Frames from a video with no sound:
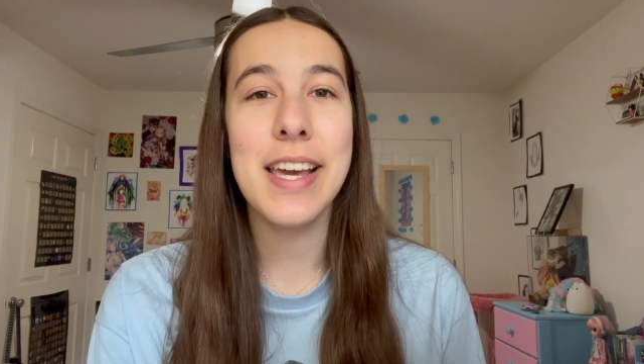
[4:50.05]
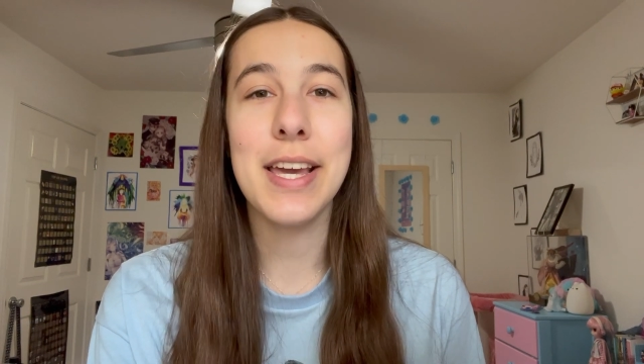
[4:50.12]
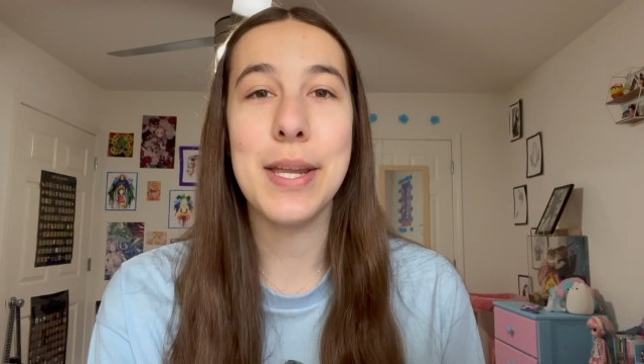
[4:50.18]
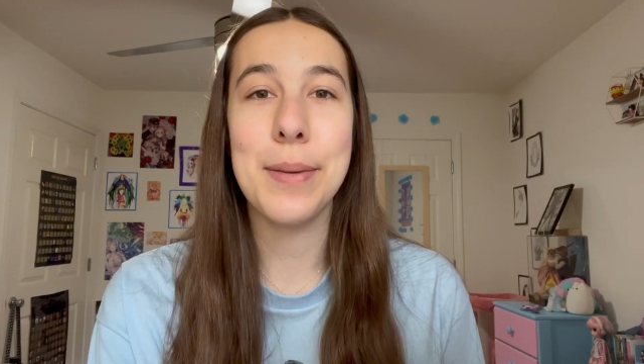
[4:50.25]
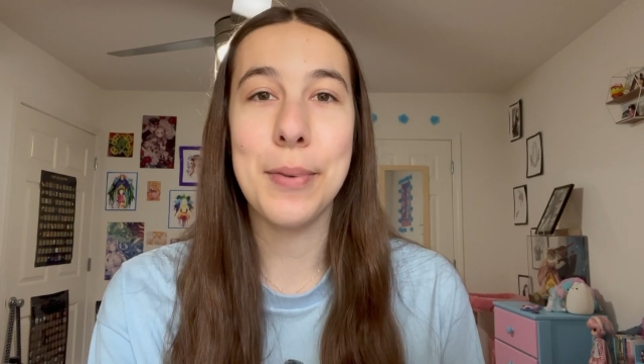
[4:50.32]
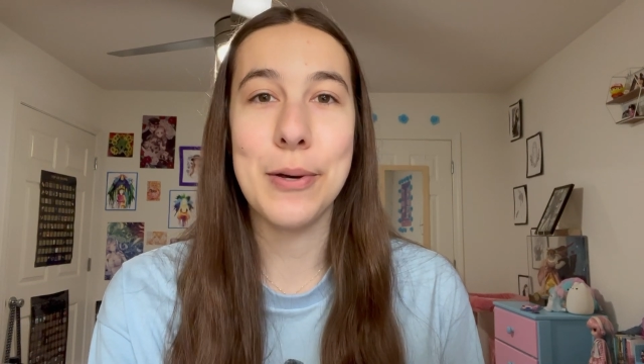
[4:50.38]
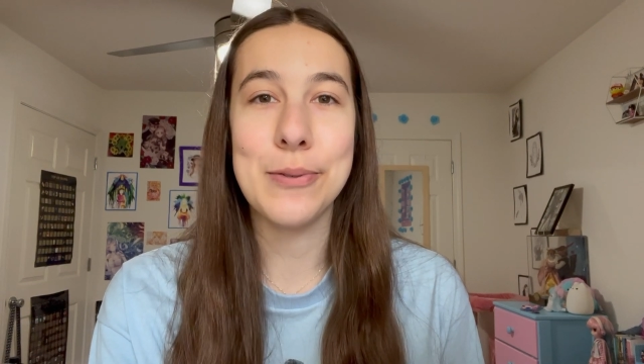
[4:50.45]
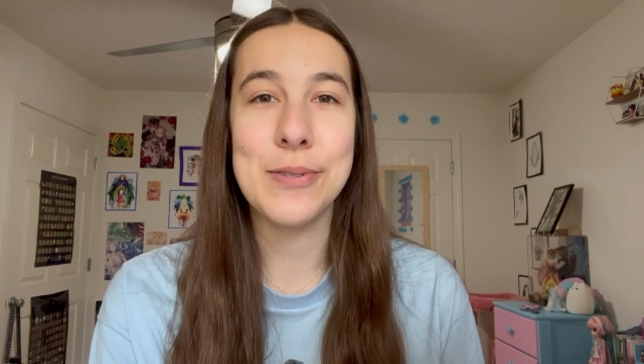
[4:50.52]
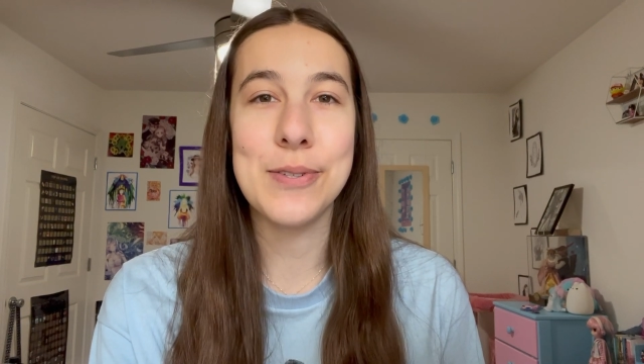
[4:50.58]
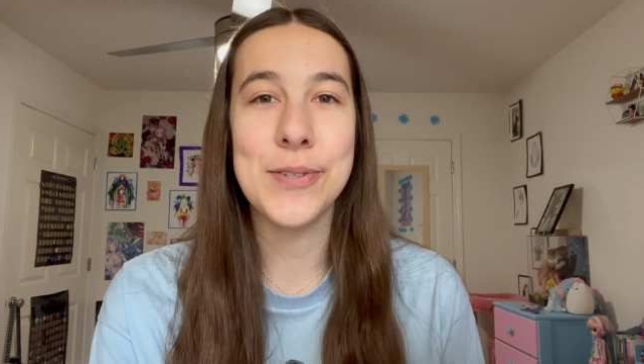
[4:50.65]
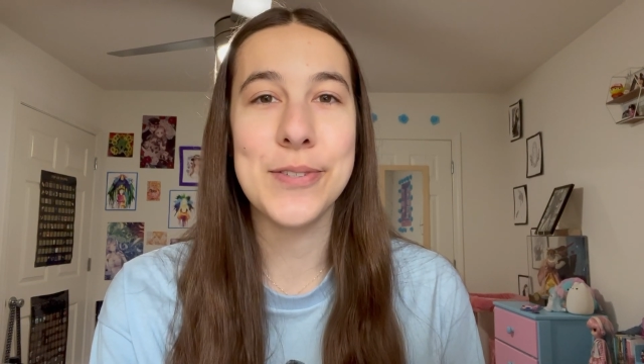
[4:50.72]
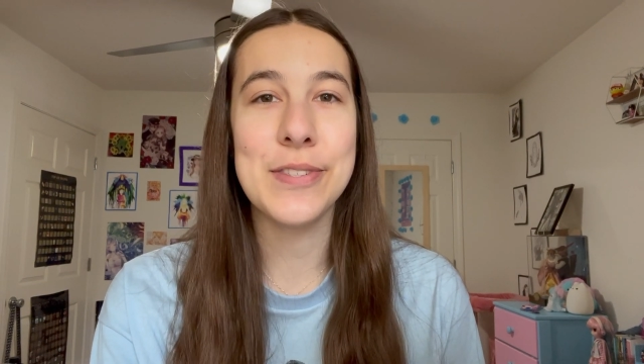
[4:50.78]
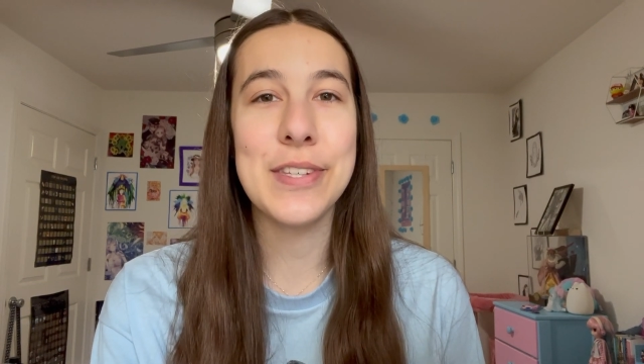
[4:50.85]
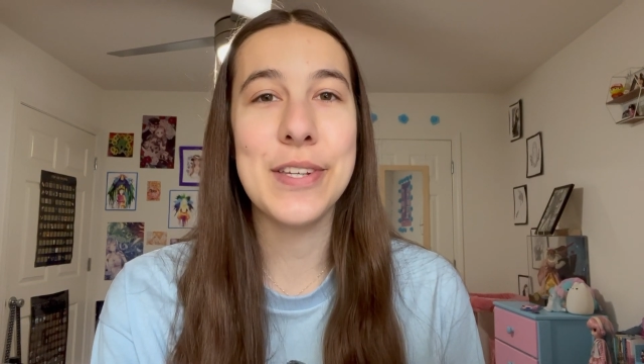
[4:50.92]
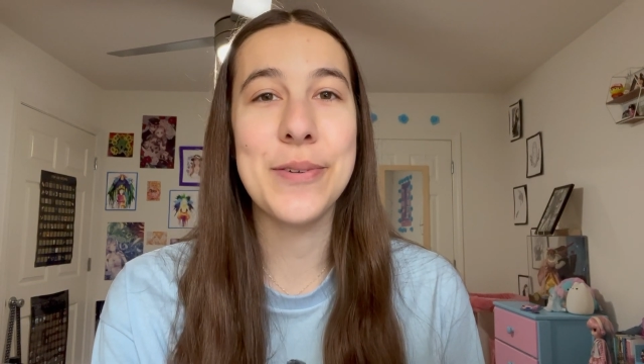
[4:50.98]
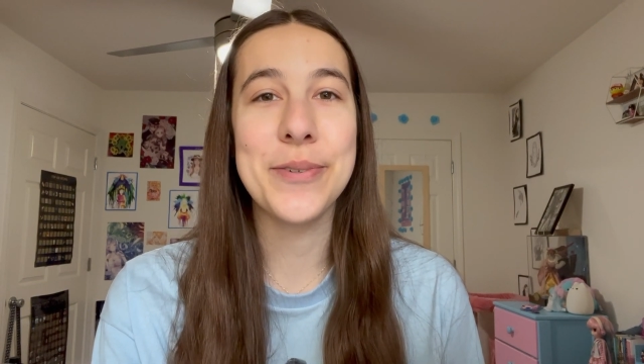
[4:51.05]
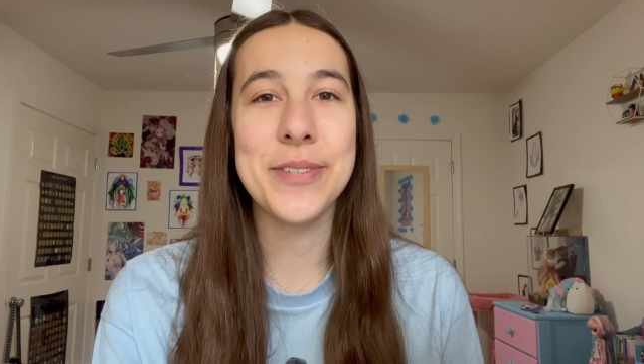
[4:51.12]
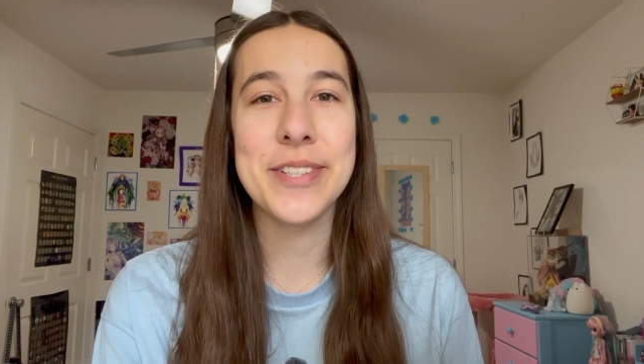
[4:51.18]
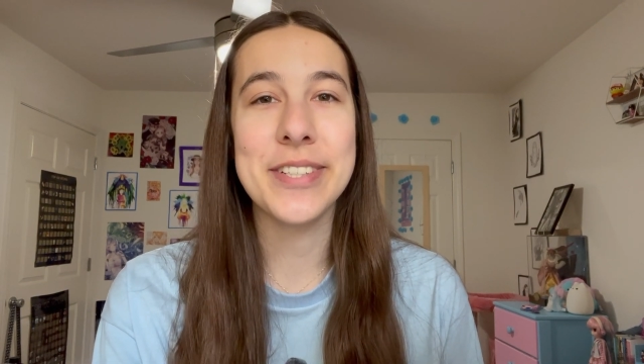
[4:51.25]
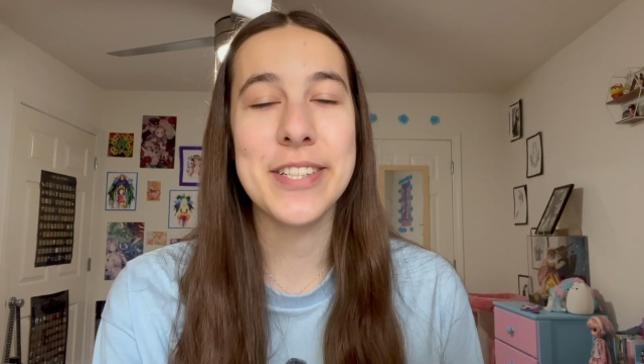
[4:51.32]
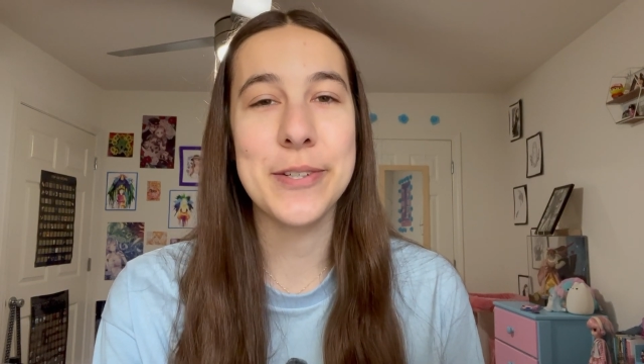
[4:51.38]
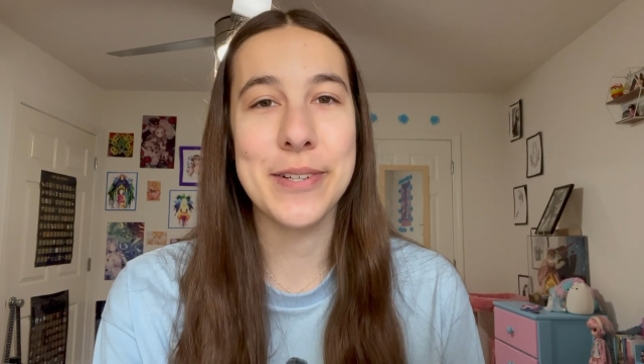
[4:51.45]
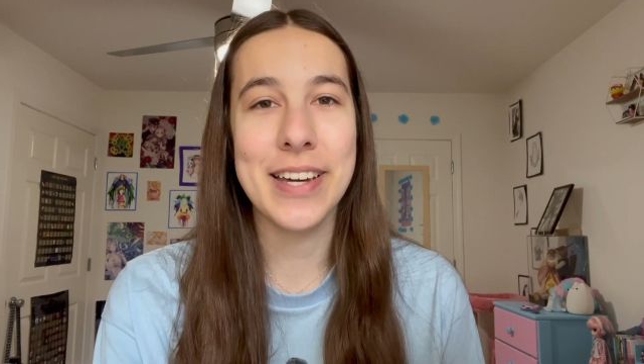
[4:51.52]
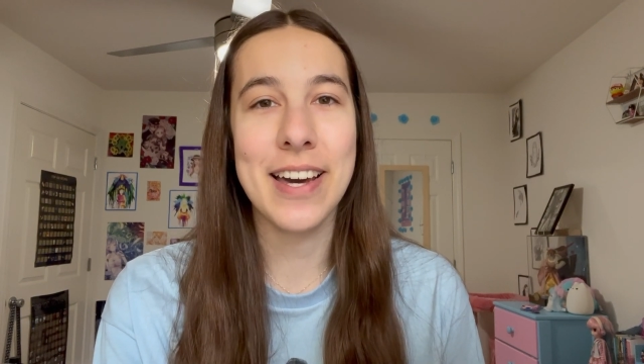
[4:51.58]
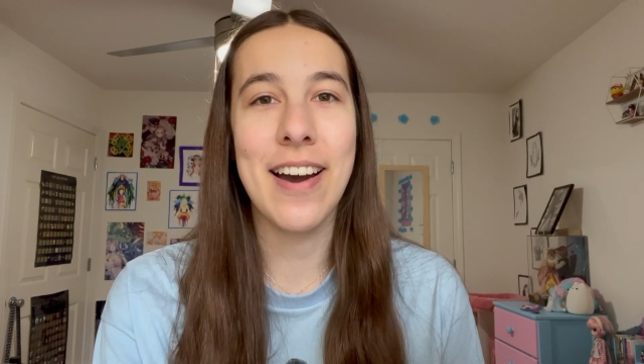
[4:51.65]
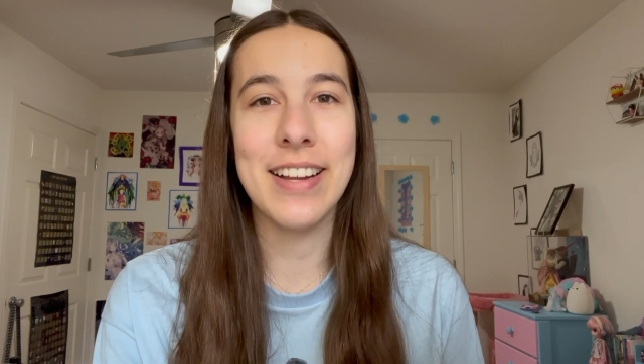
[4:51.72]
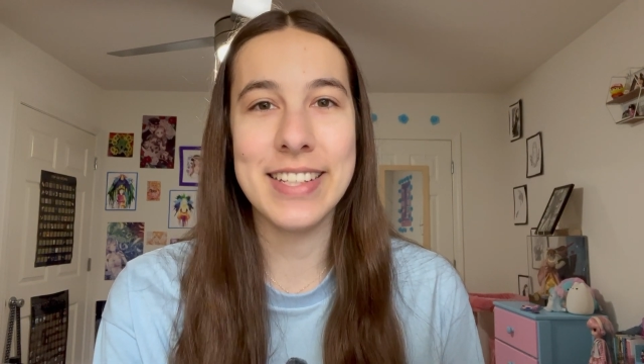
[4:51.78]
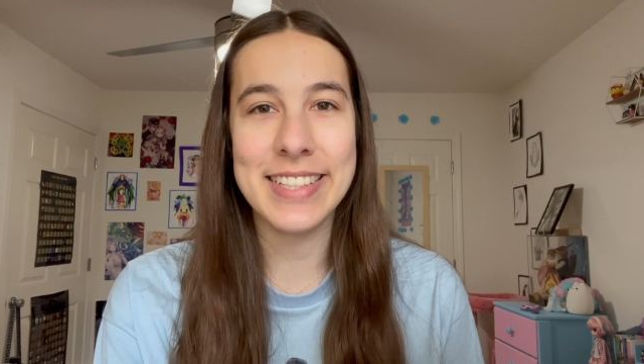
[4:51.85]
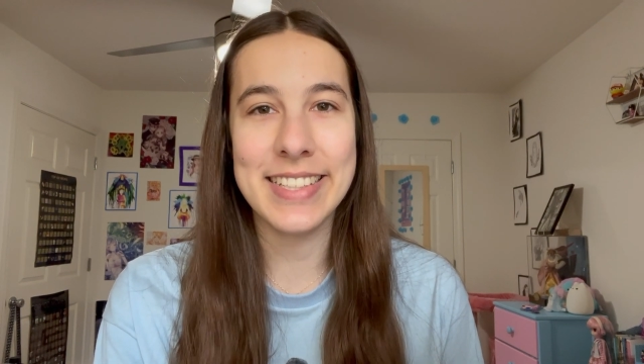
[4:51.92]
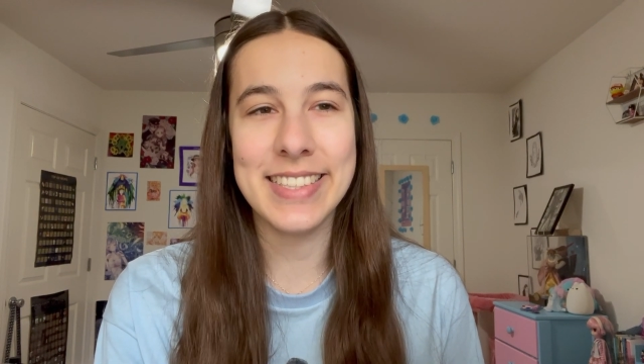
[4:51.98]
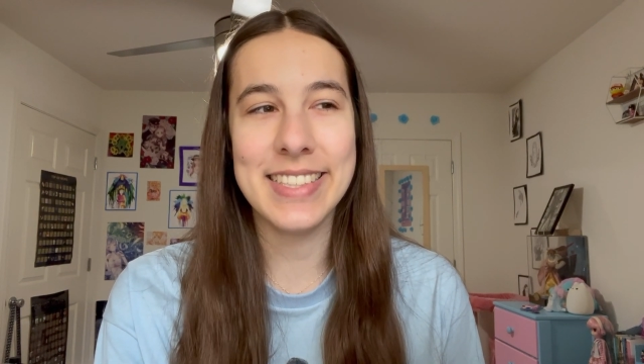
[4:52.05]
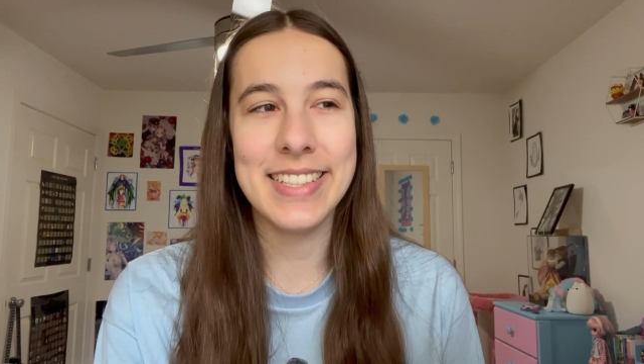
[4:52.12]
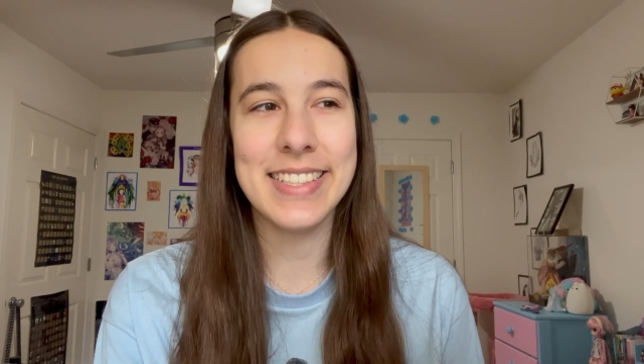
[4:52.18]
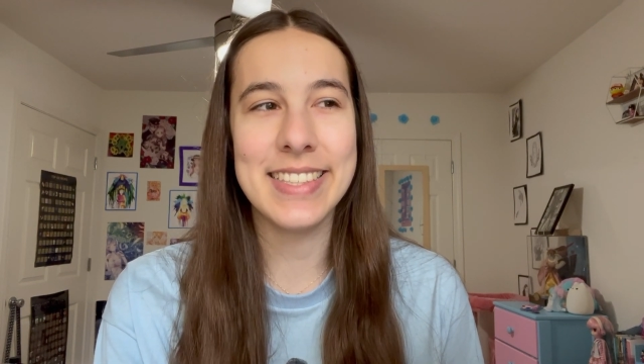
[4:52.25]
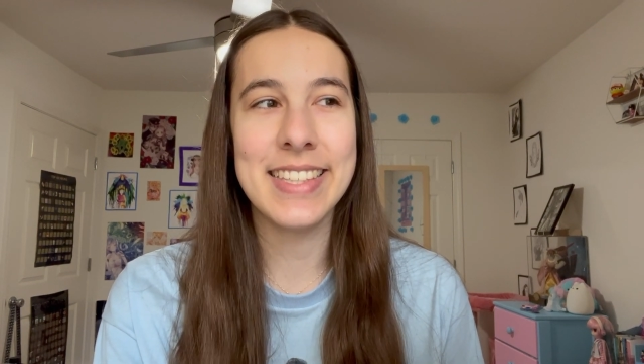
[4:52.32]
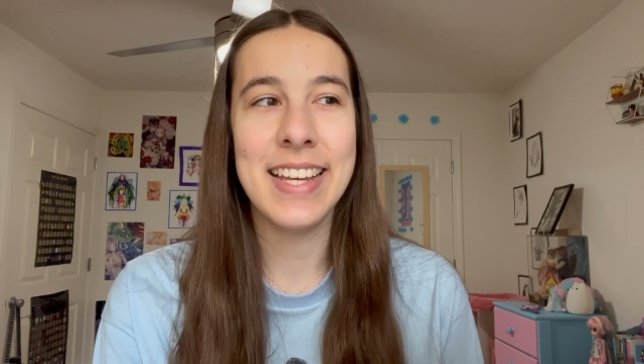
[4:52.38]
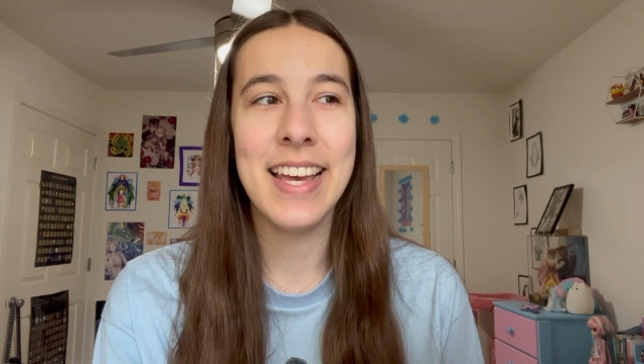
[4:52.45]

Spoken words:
in posters in order to hook audiences.